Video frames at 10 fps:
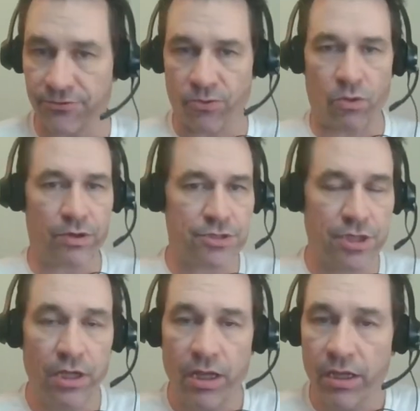of
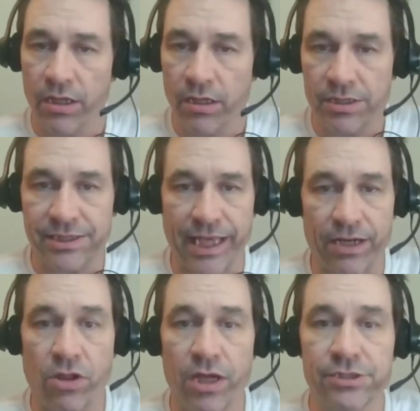course, Santa
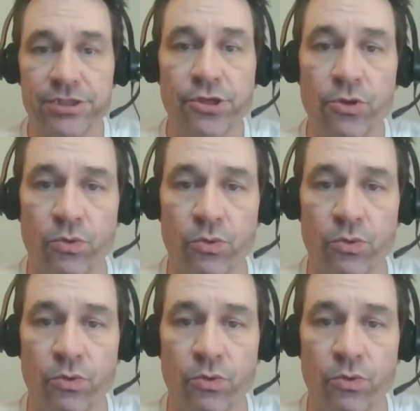Claus is who?